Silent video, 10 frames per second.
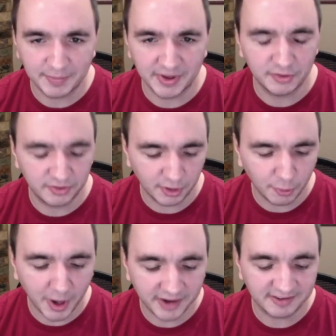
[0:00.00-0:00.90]
but you don't
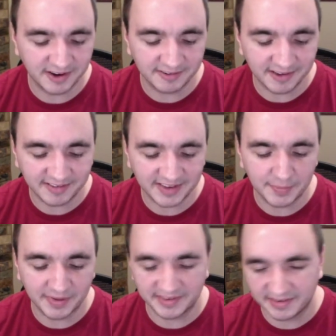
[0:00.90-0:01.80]
want to run a real estate
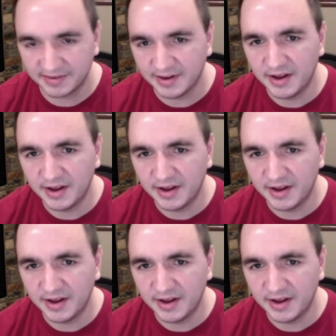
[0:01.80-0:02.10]
business,